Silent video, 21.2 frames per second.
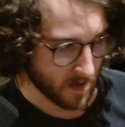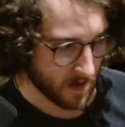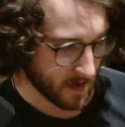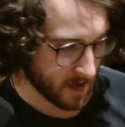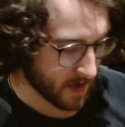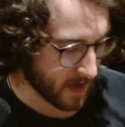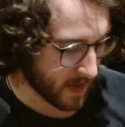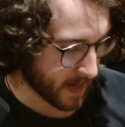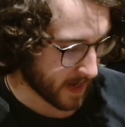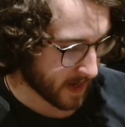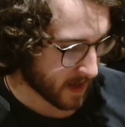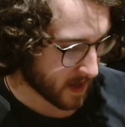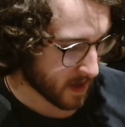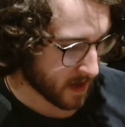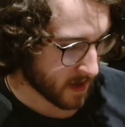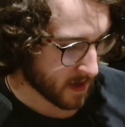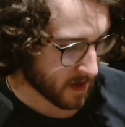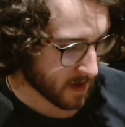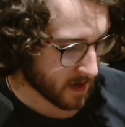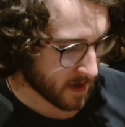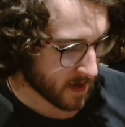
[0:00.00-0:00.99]
Like
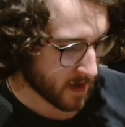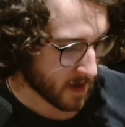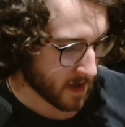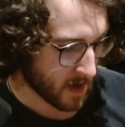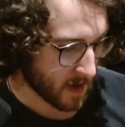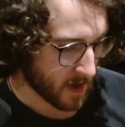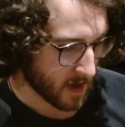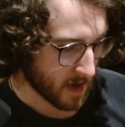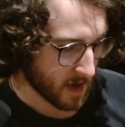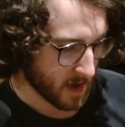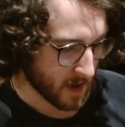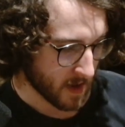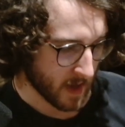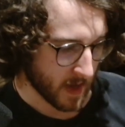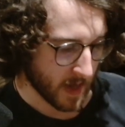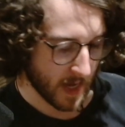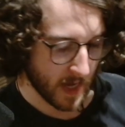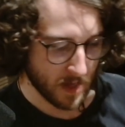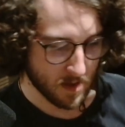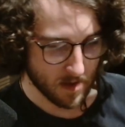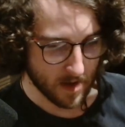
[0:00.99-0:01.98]

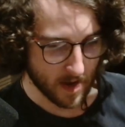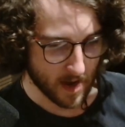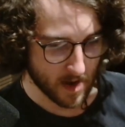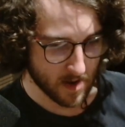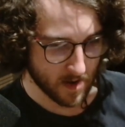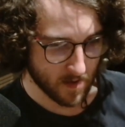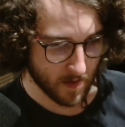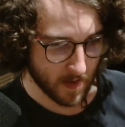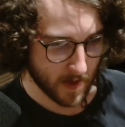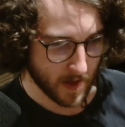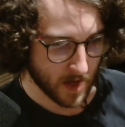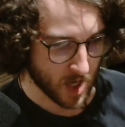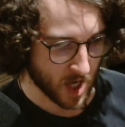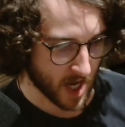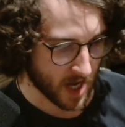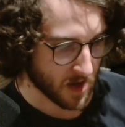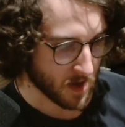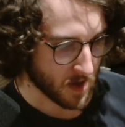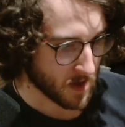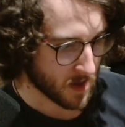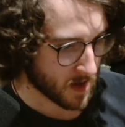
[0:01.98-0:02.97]
he started with the
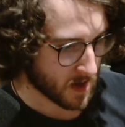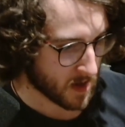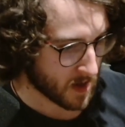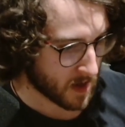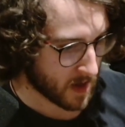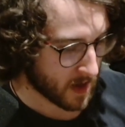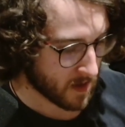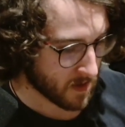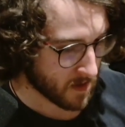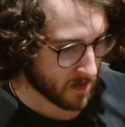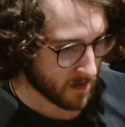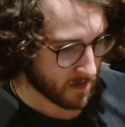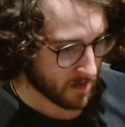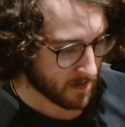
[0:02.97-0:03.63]
channel, and he'll